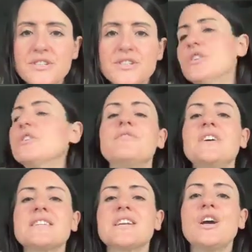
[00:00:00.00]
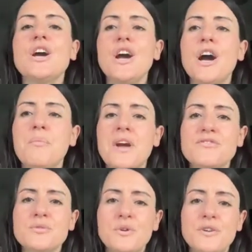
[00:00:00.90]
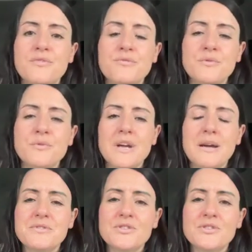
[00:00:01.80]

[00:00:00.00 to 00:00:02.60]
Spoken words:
surfaced and we have to work through them.